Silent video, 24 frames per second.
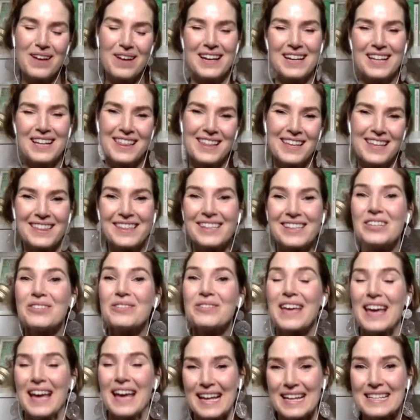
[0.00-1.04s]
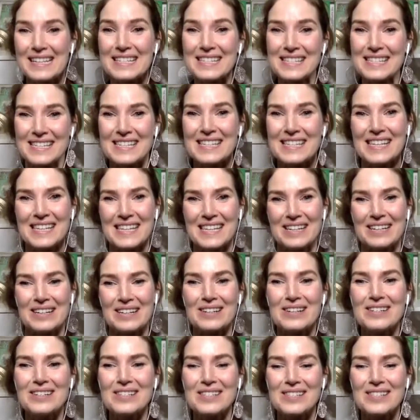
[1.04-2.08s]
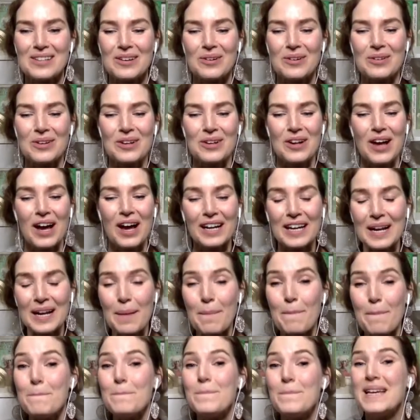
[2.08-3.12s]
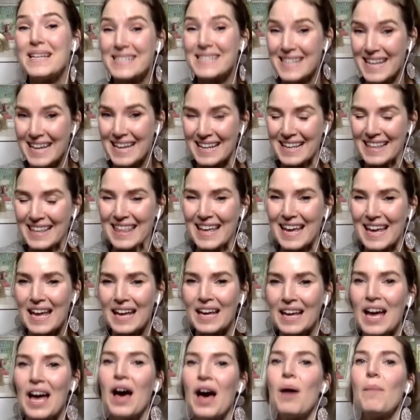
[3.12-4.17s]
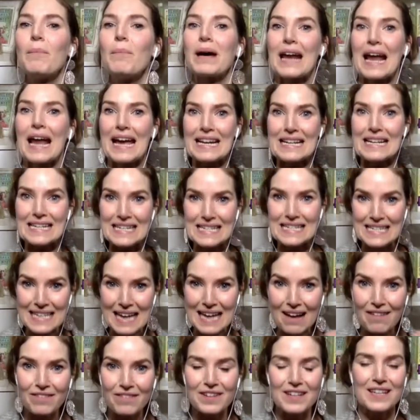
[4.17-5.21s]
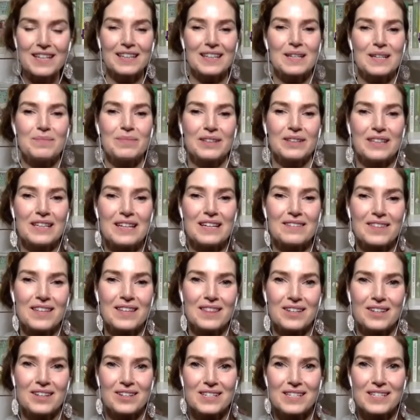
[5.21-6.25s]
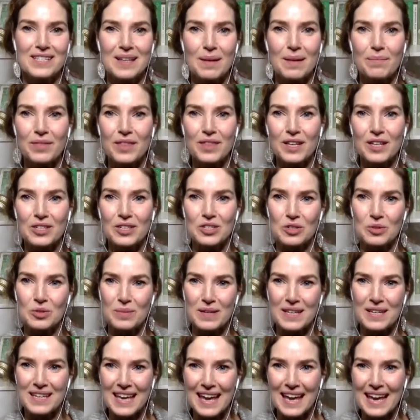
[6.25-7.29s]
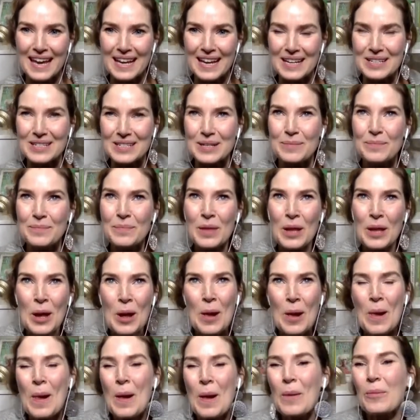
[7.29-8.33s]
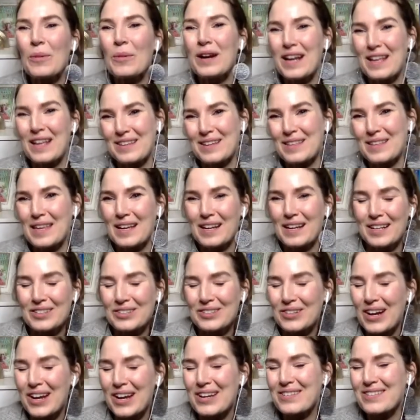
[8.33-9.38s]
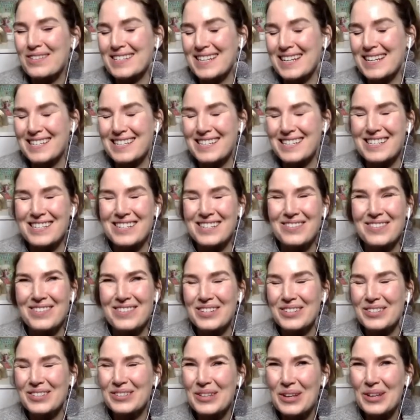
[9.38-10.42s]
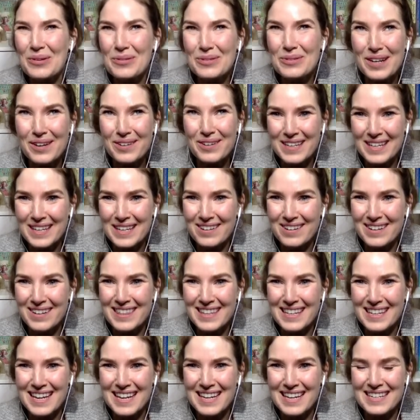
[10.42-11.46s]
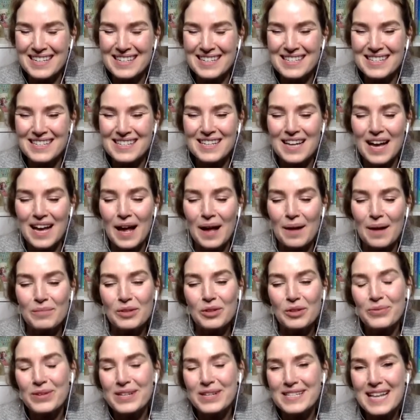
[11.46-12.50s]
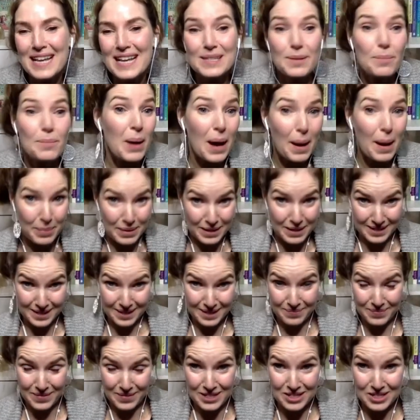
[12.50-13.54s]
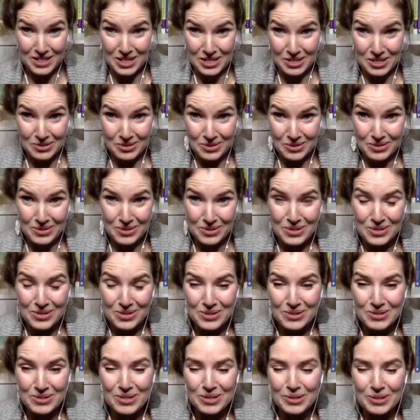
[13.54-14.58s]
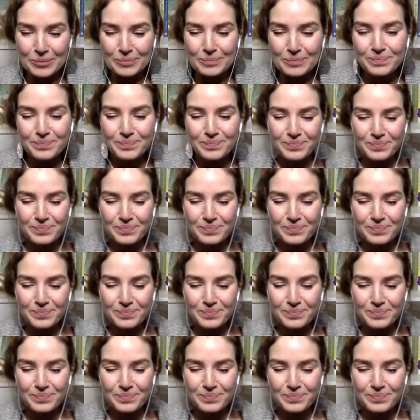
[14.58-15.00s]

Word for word: anything that you can't see here. So you're not going to miss anything, but I definitely believe that there is something to be gained one other thing I'll draw your attention to, and you'll no doubt hear at the end um, Louise has a puppet that she introduces you to.